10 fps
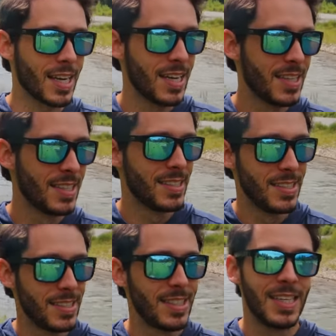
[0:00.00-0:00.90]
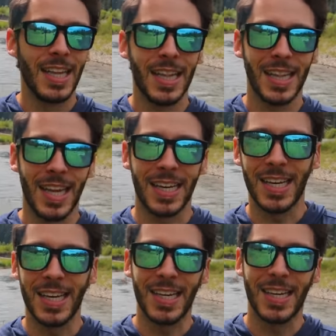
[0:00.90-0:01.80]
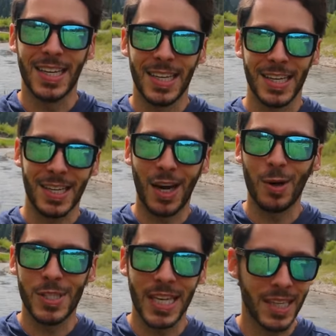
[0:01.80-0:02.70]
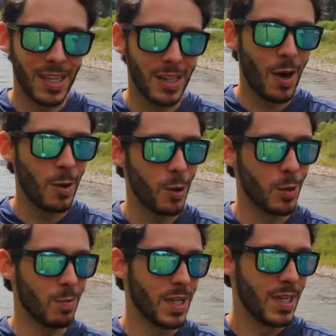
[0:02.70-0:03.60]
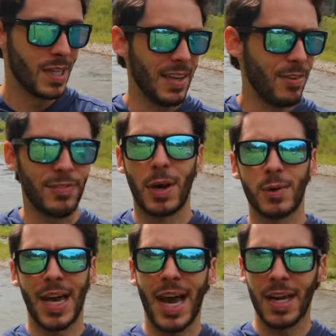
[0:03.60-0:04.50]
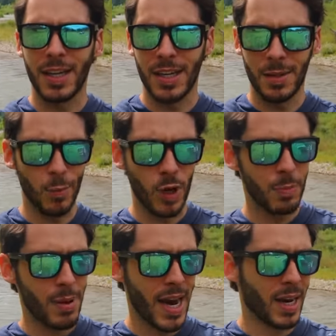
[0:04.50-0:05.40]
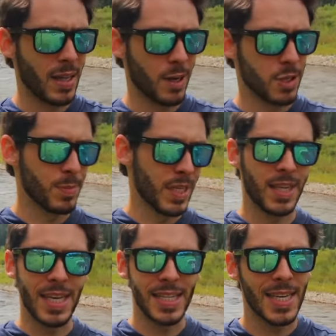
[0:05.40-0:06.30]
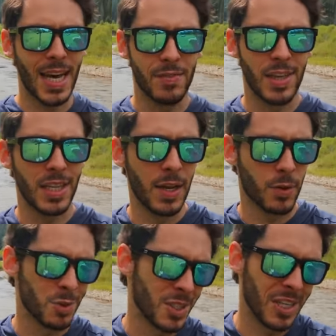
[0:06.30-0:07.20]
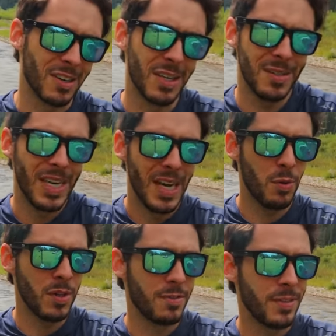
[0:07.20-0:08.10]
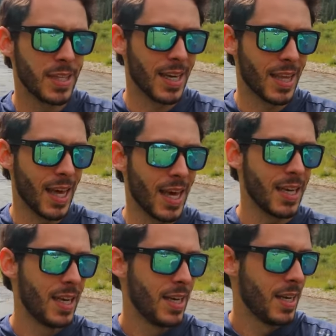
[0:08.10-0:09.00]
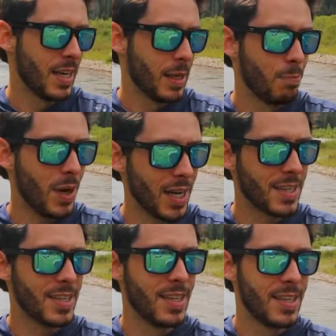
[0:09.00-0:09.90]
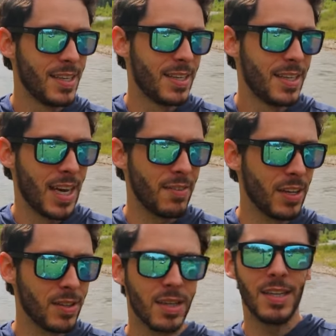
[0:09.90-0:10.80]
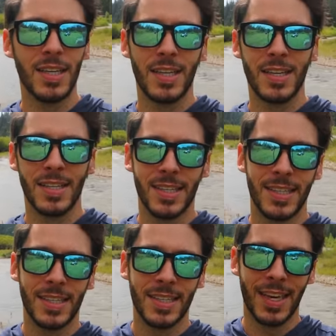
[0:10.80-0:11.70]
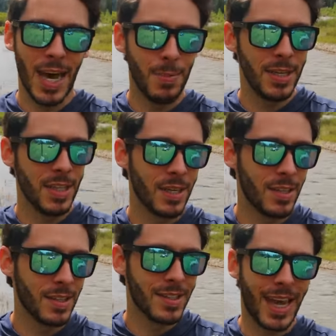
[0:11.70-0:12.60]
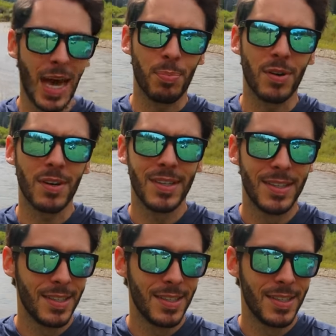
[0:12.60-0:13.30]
like like a cozy little home. And even if I were to add wood paneling or something to the inside of the Land Cruiser here, it, it wouldn't feel like that. But having a little cabin, little camper,